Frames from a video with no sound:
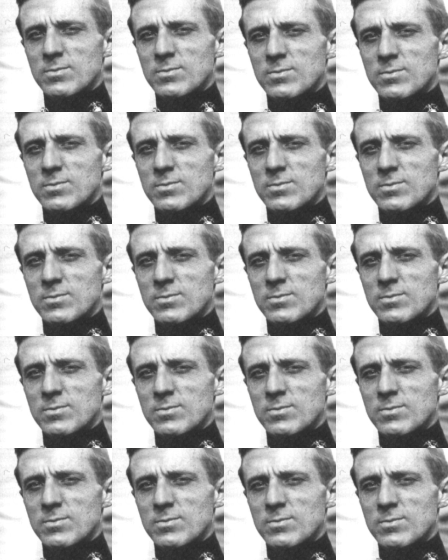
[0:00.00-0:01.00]
about
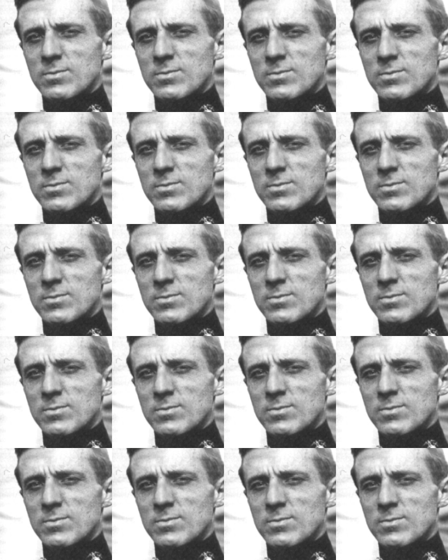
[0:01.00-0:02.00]

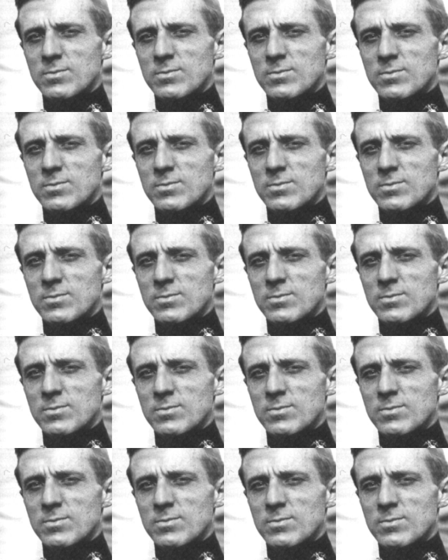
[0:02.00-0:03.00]
General Smedley
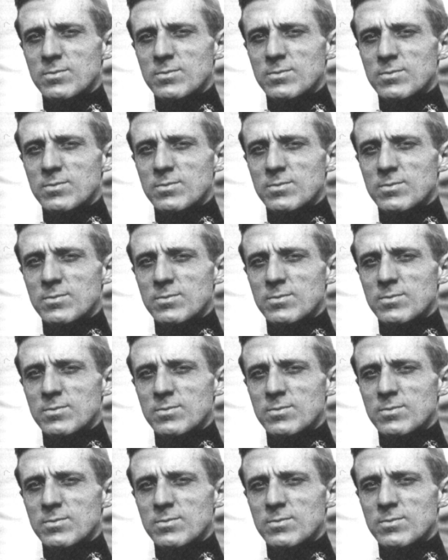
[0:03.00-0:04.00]
Darlington
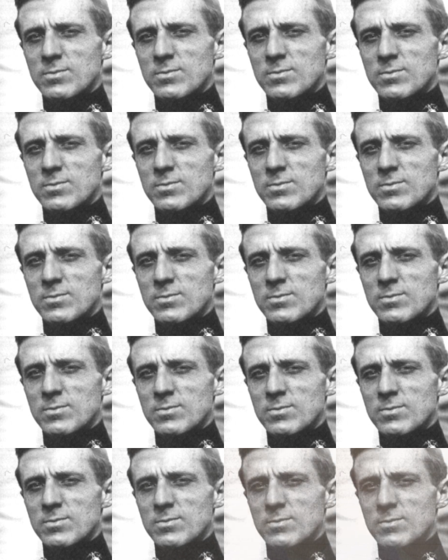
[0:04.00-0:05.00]
Butler, one of the
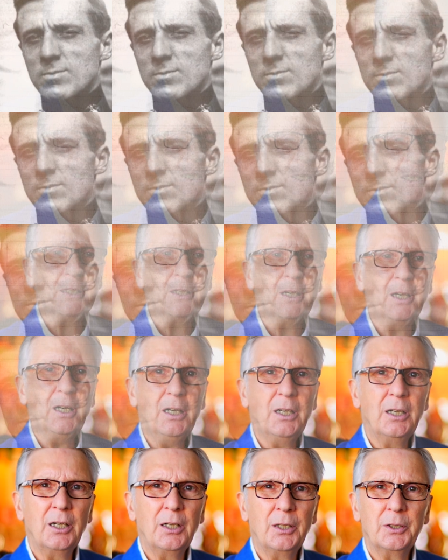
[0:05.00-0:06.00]
most decorated
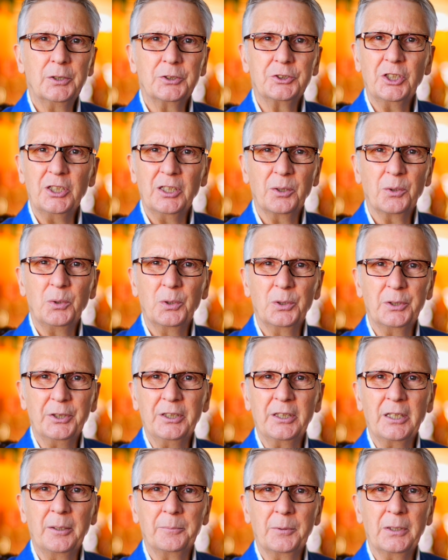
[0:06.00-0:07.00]
generals
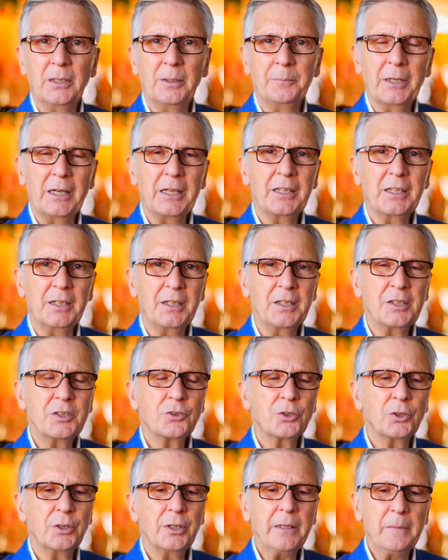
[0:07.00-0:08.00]
in American
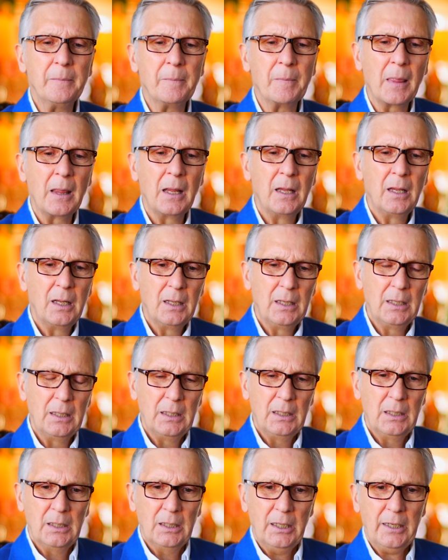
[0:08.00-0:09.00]
history.
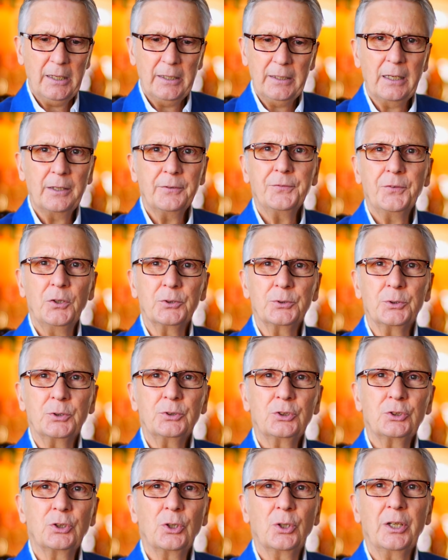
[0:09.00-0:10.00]
And I found the
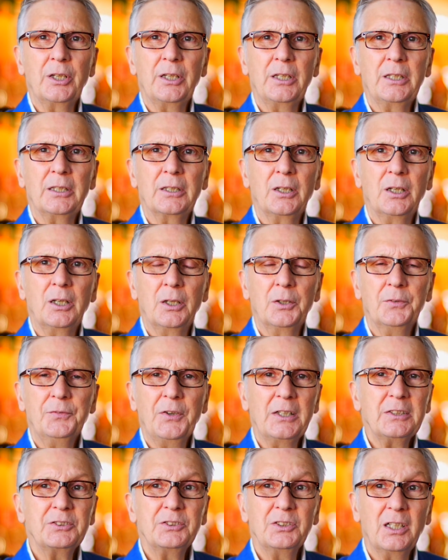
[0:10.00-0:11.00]
story
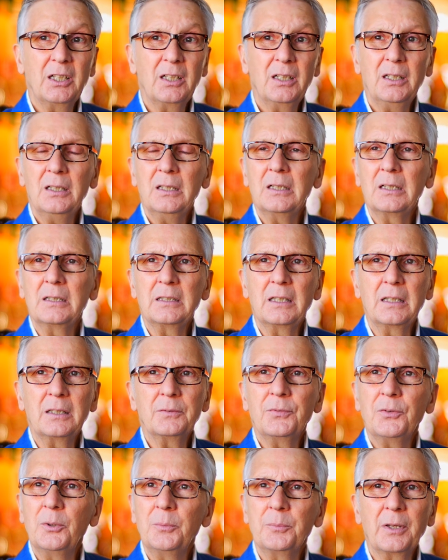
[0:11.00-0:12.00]
fascinating, and then
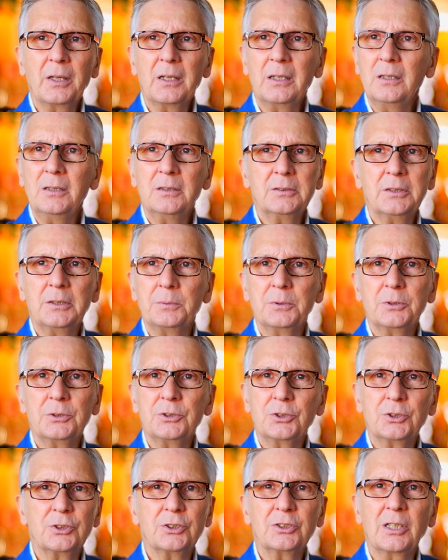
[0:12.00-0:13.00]
from then on it was
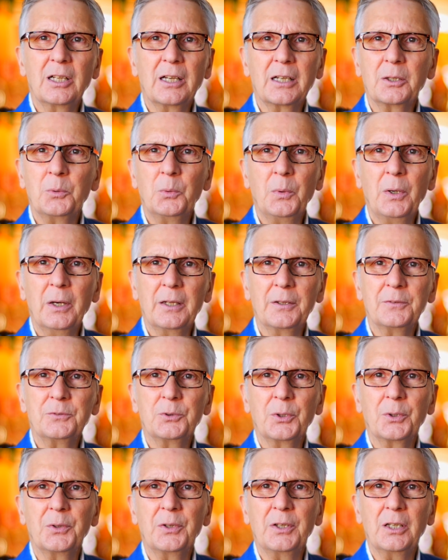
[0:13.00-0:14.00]
just like one
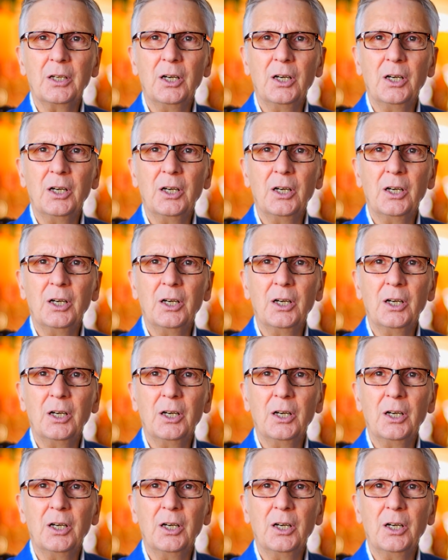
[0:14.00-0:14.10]
after the